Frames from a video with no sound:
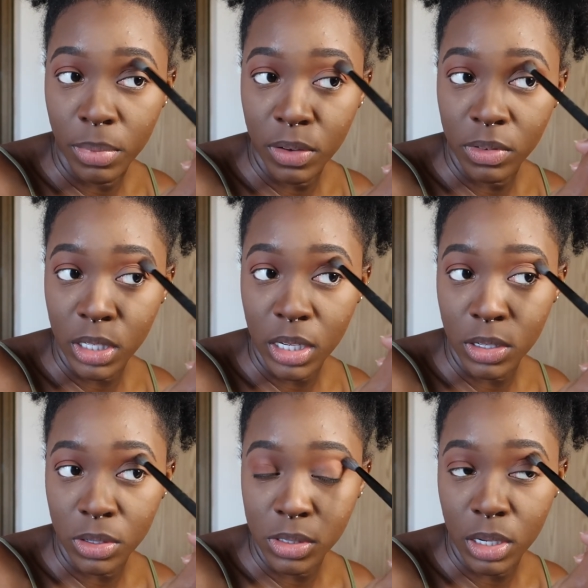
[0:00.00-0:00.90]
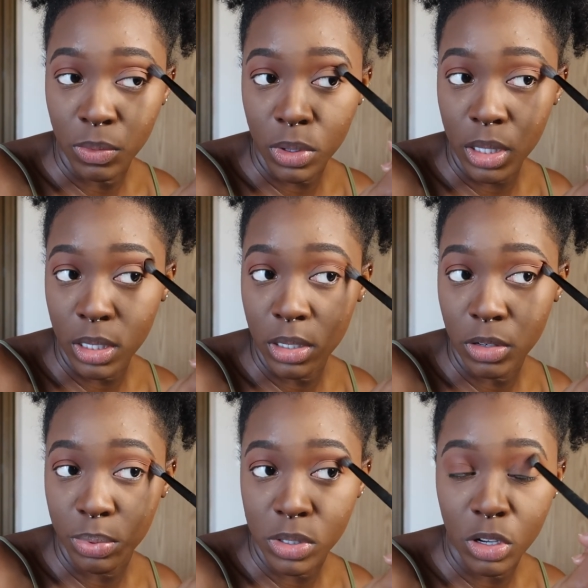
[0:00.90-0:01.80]
Beverly Hills and really good
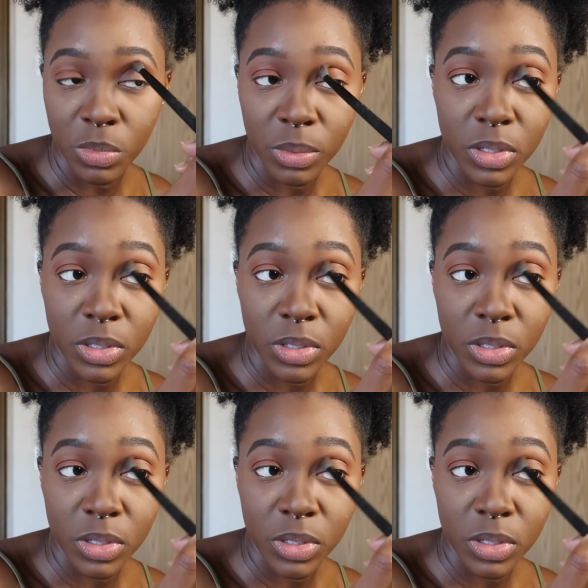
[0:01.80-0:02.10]
of Potomac.